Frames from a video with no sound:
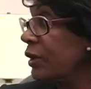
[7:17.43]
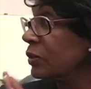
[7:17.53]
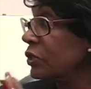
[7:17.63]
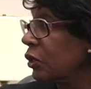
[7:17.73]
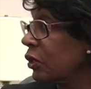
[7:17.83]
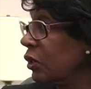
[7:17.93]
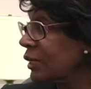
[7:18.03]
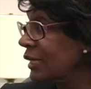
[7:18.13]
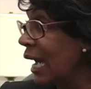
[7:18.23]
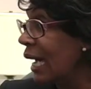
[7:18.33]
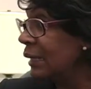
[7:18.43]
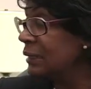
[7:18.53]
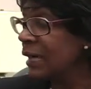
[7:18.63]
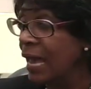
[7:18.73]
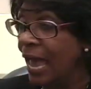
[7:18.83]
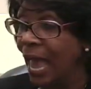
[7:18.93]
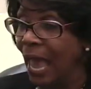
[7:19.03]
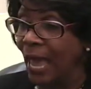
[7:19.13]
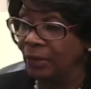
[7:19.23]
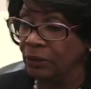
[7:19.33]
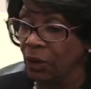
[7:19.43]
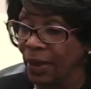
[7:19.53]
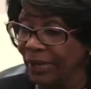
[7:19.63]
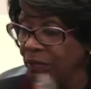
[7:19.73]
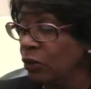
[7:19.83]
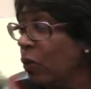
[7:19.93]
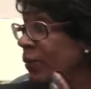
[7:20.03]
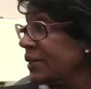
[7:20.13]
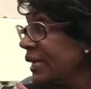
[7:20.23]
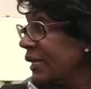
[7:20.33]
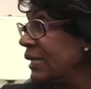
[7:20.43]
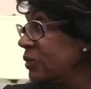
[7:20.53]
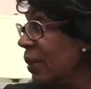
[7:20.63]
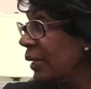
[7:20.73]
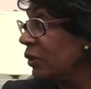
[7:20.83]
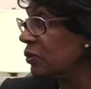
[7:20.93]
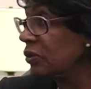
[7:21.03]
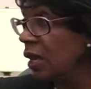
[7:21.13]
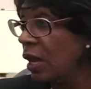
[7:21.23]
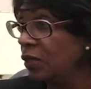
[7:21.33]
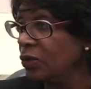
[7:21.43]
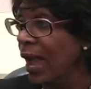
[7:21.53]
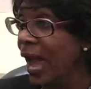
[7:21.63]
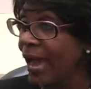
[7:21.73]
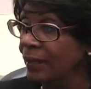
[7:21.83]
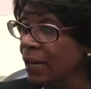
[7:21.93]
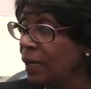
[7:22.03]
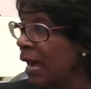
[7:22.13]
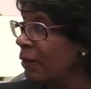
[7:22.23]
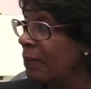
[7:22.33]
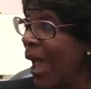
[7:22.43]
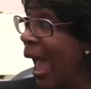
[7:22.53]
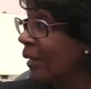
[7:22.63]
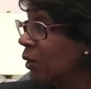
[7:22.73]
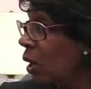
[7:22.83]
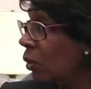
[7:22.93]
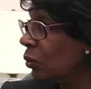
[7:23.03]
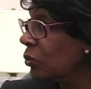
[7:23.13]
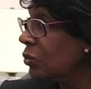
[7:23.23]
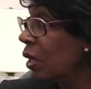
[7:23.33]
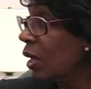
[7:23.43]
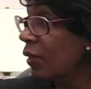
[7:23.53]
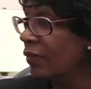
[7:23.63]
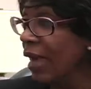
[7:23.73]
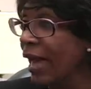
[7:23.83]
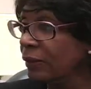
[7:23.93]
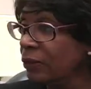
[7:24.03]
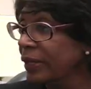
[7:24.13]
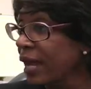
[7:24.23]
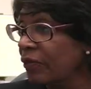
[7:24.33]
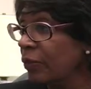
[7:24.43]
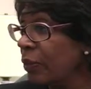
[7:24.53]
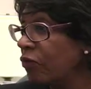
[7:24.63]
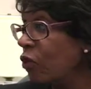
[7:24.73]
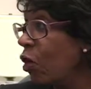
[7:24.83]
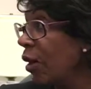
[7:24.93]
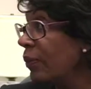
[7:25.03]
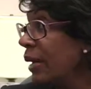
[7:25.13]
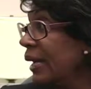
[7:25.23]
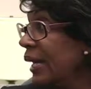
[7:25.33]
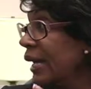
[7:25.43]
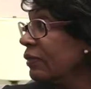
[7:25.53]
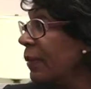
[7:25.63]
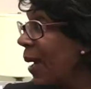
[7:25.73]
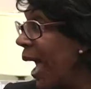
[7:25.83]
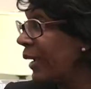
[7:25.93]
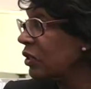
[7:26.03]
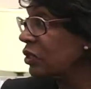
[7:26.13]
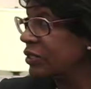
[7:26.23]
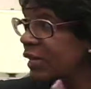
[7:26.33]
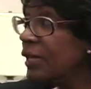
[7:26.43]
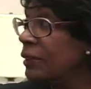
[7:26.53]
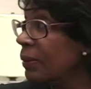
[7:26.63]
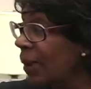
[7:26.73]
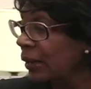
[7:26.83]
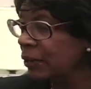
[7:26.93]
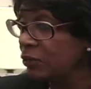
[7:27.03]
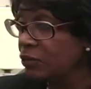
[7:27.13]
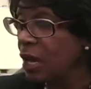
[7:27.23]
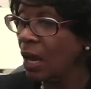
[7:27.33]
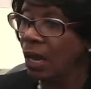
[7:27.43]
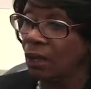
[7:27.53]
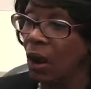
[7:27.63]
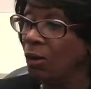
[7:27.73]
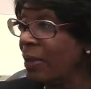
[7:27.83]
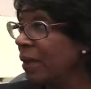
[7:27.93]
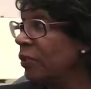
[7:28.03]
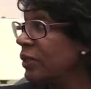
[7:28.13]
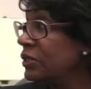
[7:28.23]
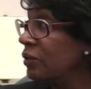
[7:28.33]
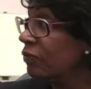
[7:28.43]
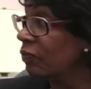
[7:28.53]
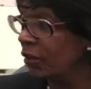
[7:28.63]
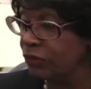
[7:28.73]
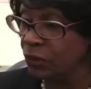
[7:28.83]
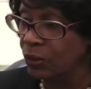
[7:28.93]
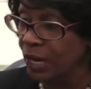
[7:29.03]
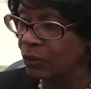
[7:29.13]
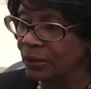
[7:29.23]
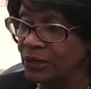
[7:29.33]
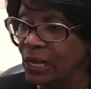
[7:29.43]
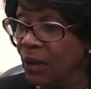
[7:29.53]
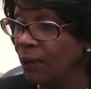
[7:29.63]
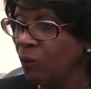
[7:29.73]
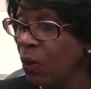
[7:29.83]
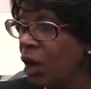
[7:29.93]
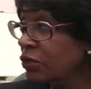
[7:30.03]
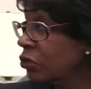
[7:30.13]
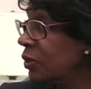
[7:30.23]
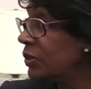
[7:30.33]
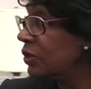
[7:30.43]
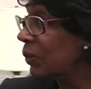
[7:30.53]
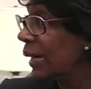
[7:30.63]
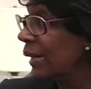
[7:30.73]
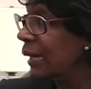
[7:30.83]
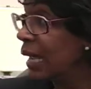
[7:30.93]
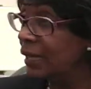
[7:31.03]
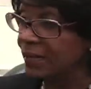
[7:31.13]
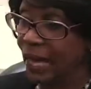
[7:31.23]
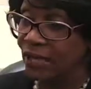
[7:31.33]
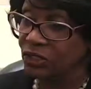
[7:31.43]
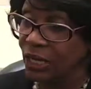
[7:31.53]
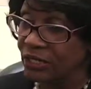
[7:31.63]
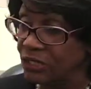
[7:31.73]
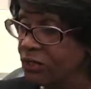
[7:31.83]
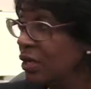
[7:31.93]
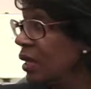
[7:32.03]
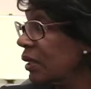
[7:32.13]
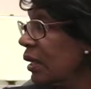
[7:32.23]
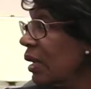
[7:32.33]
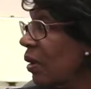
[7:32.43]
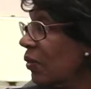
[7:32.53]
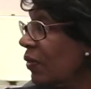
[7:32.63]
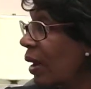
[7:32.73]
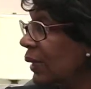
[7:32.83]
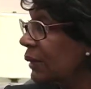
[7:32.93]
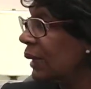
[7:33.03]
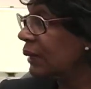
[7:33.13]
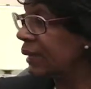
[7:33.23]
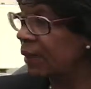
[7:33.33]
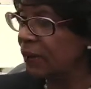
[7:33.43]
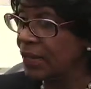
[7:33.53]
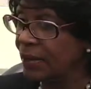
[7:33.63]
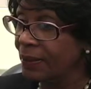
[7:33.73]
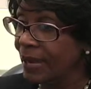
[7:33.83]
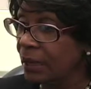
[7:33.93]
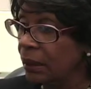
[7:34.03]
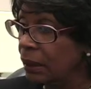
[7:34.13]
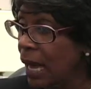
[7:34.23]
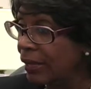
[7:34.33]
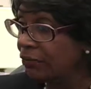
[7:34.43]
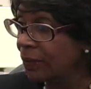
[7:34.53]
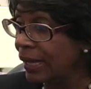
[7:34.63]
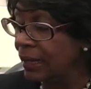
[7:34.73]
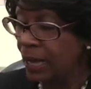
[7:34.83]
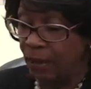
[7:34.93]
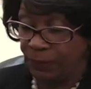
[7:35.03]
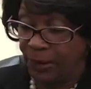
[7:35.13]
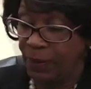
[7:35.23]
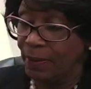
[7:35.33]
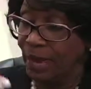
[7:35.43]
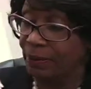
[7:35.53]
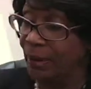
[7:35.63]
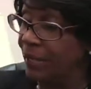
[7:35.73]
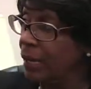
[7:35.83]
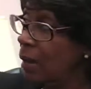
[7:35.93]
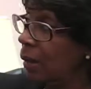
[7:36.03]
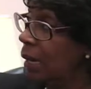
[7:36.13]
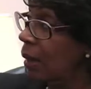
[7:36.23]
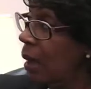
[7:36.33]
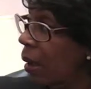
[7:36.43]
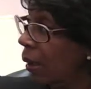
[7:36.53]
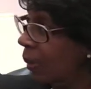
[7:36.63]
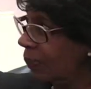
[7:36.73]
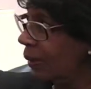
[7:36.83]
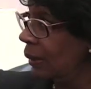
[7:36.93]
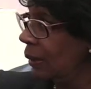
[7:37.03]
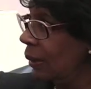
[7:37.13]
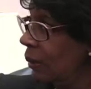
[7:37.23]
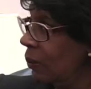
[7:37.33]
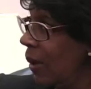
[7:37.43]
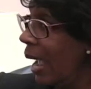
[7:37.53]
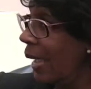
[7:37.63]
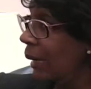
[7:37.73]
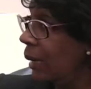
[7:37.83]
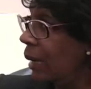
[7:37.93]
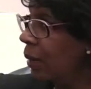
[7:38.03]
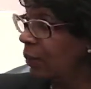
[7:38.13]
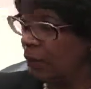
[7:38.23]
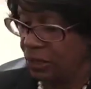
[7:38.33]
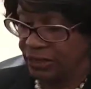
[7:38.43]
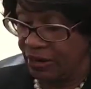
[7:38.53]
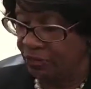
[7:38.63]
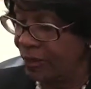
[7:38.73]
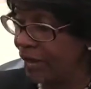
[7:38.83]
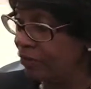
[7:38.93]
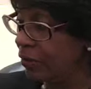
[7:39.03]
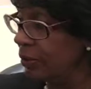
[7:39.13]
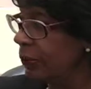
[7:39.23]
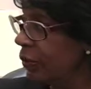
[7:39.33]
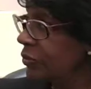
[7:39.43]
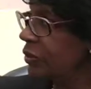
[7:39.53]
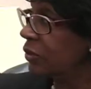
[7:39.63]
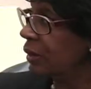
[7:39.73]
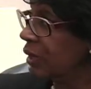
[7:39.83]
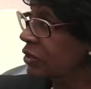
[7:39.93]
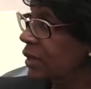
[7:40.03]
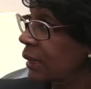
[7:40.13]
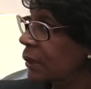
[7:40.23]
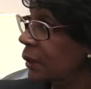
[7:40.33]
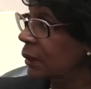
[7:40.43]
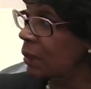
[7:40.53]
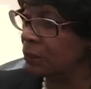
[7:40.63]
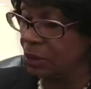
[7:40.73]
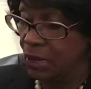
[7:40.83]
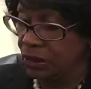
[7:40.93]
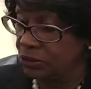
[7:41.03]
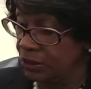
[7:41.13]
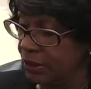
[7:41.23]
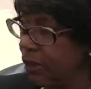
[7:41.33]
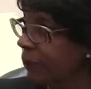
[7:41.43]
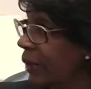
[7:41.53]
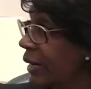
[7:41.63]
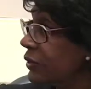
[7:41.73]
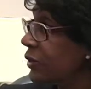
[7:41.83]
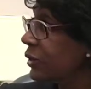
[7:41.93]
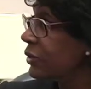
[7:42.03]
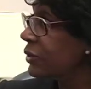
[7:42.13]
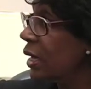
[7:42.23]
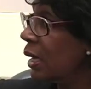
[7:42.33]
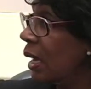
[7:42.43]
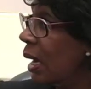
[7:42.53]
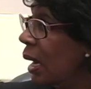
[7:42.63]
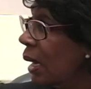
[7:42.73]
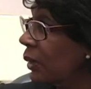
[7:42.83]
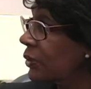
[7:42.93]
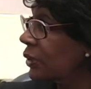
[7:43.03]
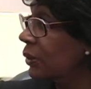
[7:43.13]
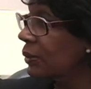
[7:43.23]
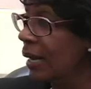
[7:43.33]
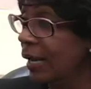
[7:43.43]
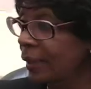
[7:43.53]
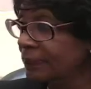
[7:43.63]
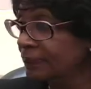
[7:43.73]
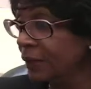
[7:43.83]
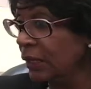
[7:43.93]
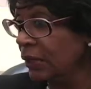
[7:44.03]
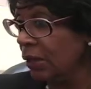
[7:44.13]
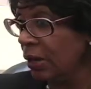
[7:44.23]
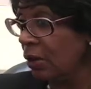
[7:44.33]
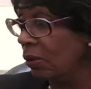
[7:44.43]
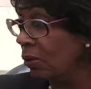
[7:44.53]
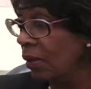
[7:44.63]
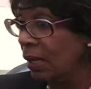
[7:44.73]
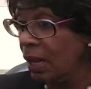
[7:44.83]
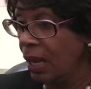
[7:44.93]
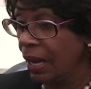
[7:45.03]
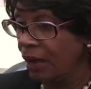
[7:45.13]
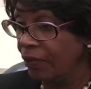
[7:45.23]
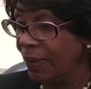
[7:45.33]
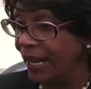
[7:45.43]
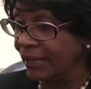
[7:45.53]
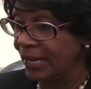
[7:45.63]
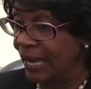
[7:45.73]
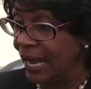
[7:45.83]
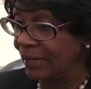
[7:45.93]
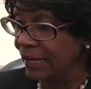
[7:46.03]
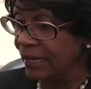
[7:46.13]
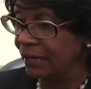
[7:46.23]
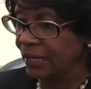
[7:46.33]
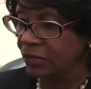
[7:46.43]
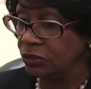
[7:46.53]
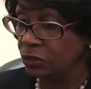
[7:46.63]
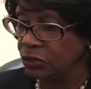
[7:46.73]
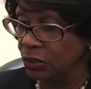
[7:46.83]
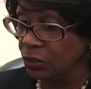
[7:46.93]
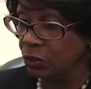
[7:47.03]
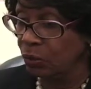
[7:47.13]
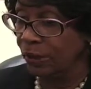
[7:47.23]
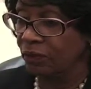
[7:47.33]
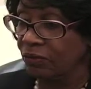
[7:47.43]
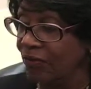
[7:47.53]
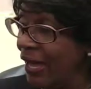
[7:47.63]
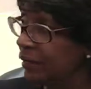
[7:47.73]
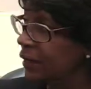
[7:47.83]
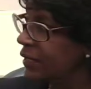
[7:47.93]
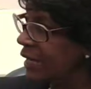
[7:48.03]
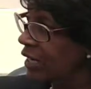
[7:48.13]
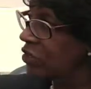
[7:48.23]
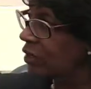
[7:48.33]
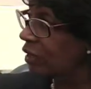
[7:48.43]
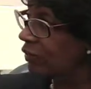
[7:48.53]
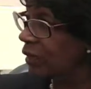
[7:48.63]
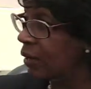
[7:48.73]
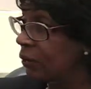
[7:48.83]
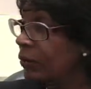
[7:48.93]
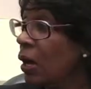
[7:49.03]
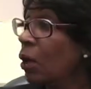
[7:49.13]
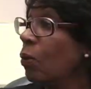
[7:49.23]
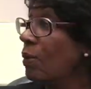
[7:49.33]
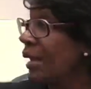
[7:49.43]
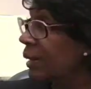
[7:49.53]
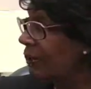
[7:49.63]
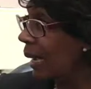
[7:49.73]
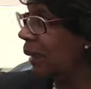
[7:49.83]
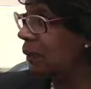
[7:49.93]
They were securitized, and nobody knew what was in these bundles. You had a lot of bad loans that would never perform in the packages, in the bundles, along maybe with a few good ones. But Wall Street was greedy. They just thought that they were going to make a lot of money. People made money all up the way because everybody from the person who initiated the loan to the appraisers to everybody that had anything to do with the finalization of a loan were making money.